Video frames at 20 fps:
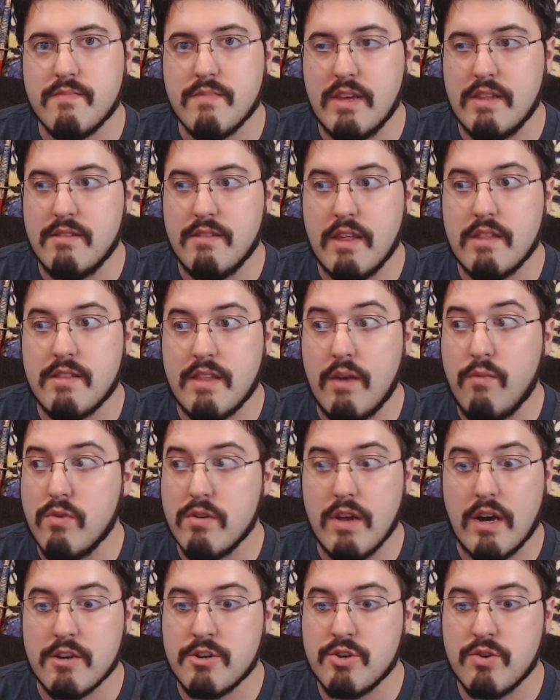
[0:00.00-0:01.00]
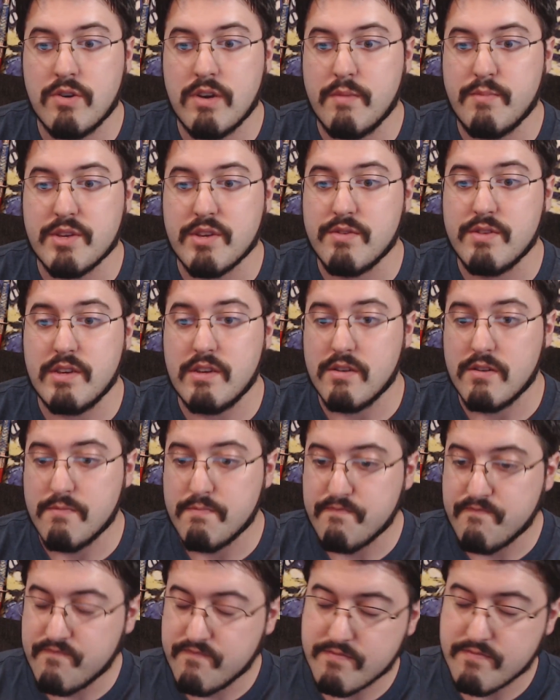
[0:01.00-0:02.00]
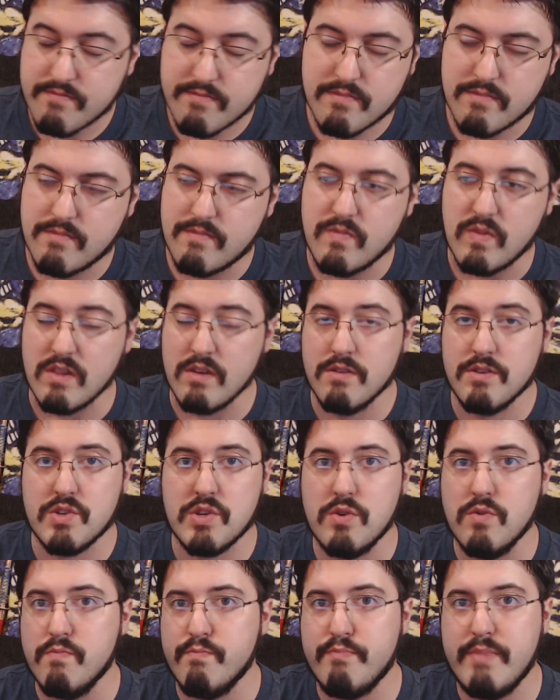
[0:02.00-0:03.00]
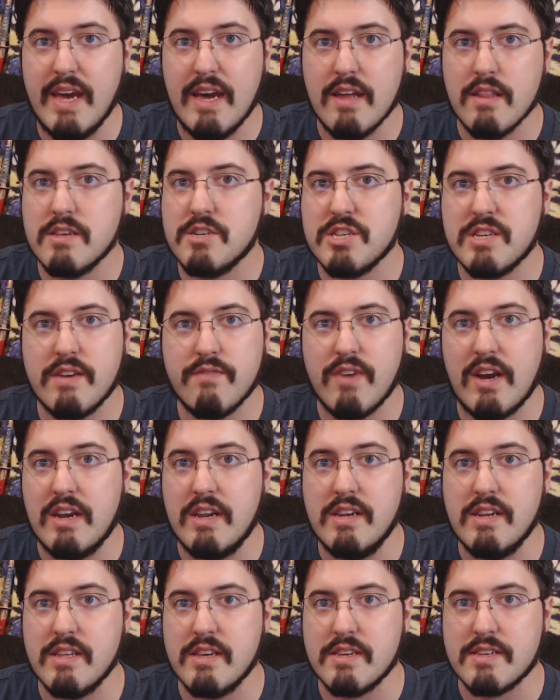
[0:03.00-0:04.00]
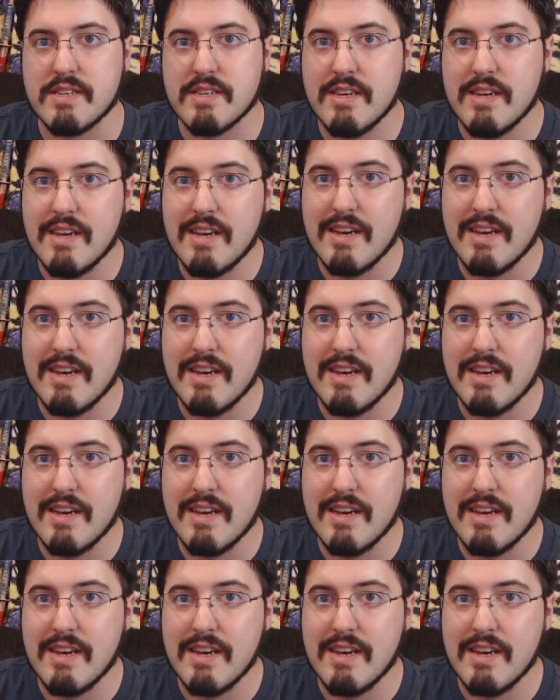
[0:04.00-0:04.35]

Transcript: And they were not short episodes either. So yeah, let's just get right into this.